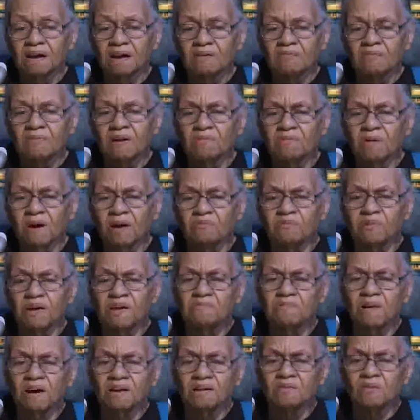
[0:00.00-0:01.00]
We want we
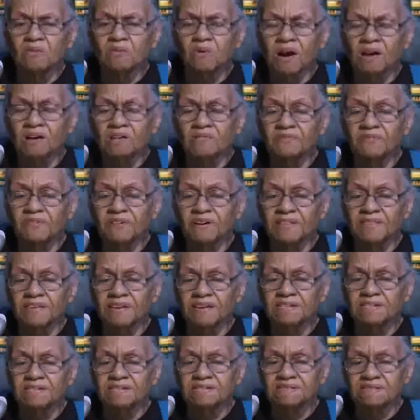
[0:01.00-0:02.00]
want to work for
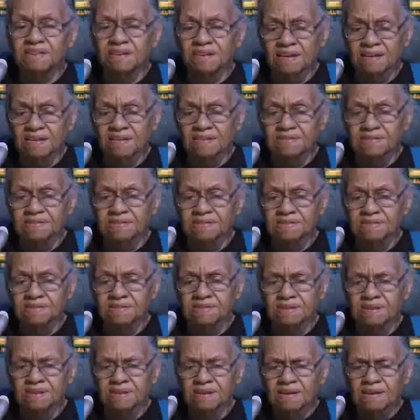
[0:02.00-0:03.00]
these things.
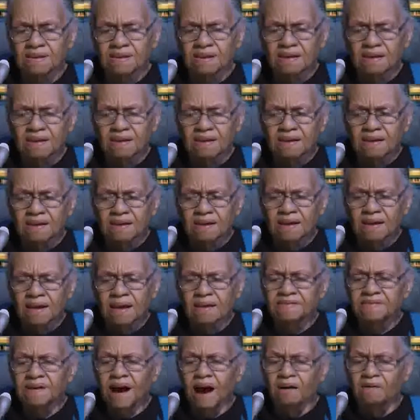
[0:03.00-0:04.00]

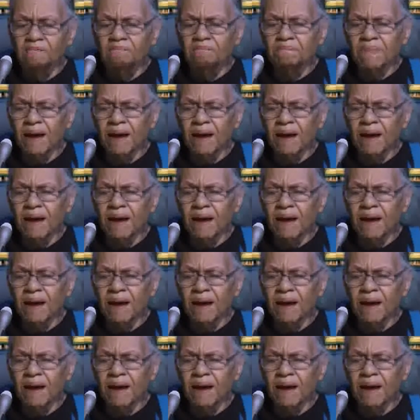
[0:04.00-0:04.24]
And don't